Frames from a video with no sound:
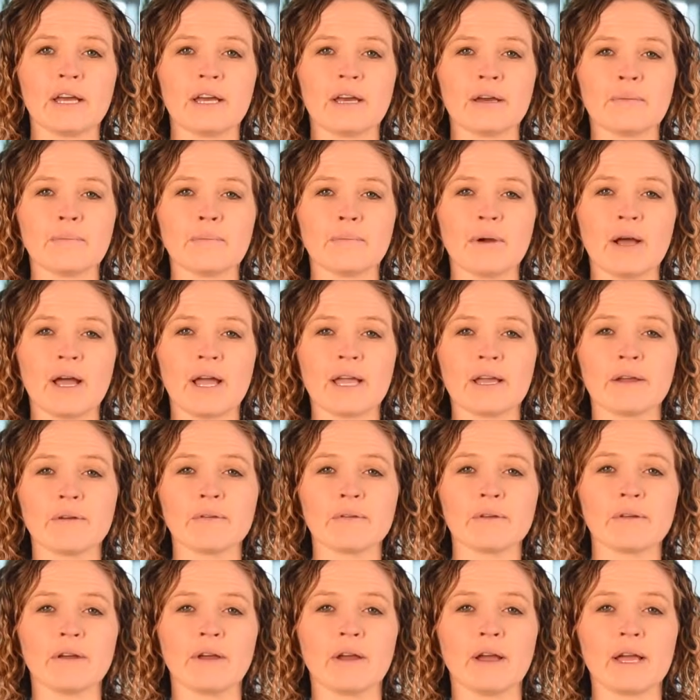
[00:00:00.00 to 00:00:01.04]

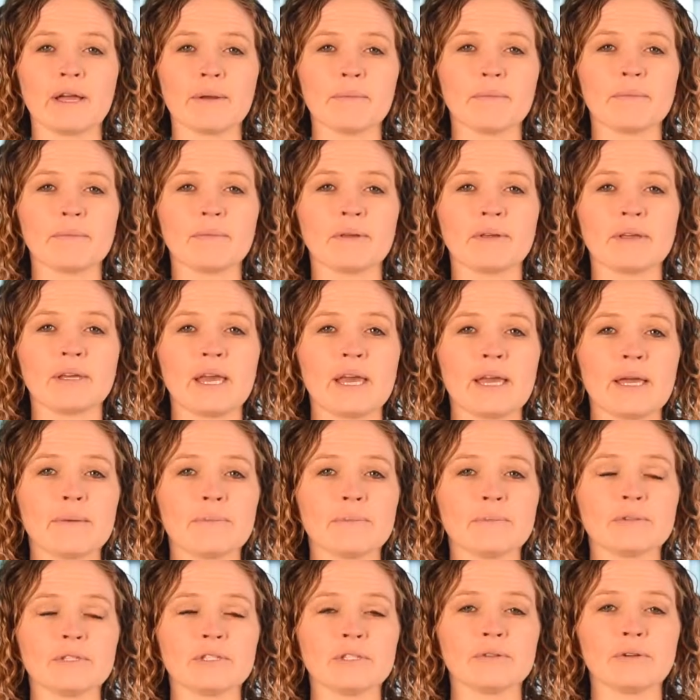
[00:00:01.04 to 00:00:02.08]
I
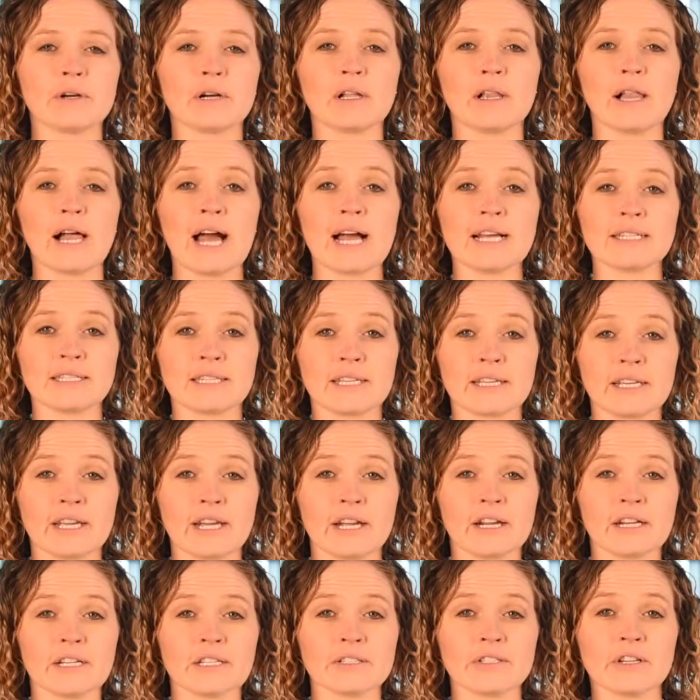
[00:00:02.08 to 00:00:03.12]
came to a class that
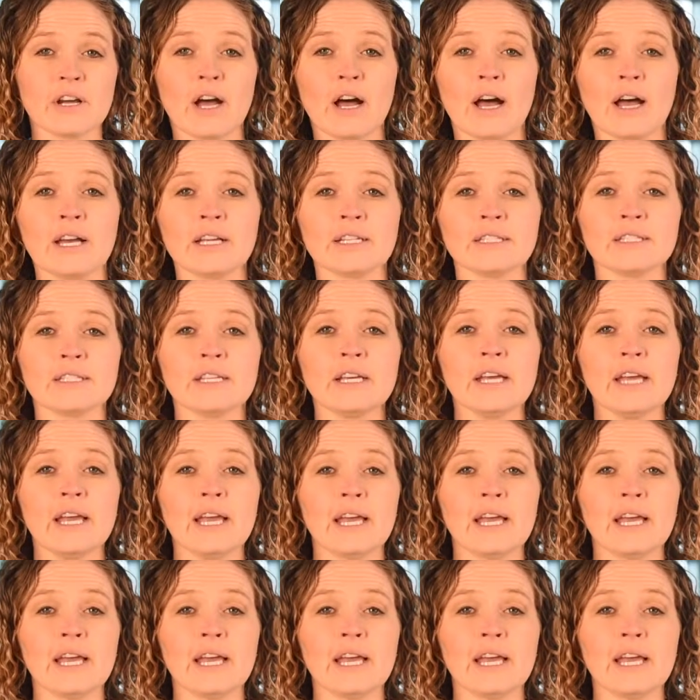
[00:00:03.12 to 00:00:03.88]
Karen taught,